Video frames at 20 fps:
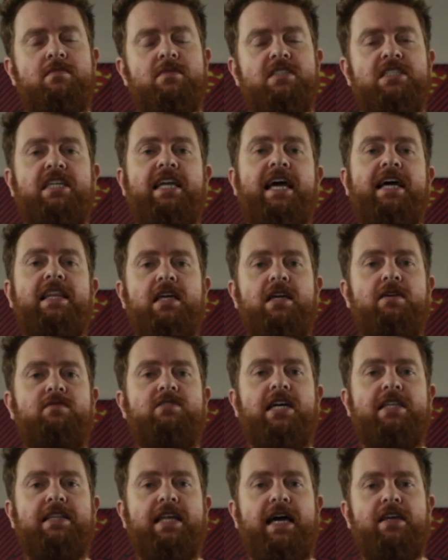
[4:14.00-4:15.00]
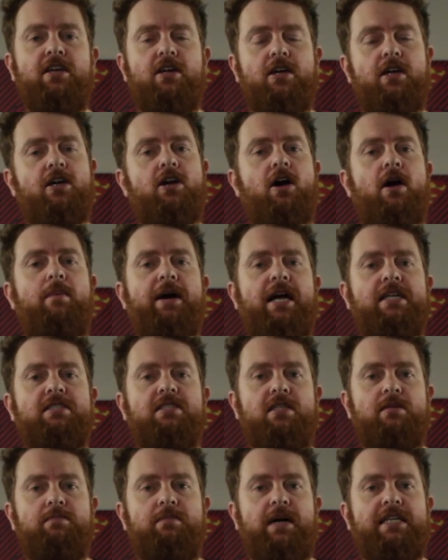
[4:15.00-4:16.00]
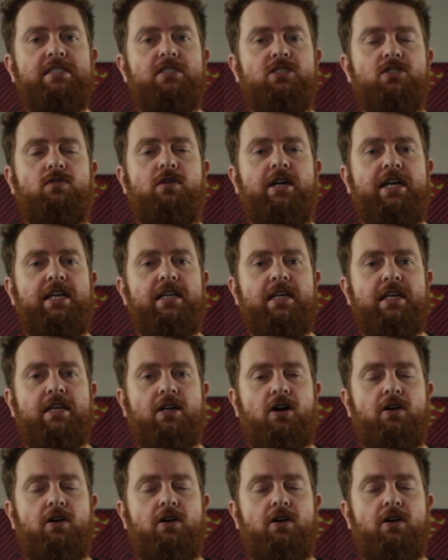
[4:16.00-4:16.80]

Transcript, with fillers: So now that you've done that, you can go back to the main screen and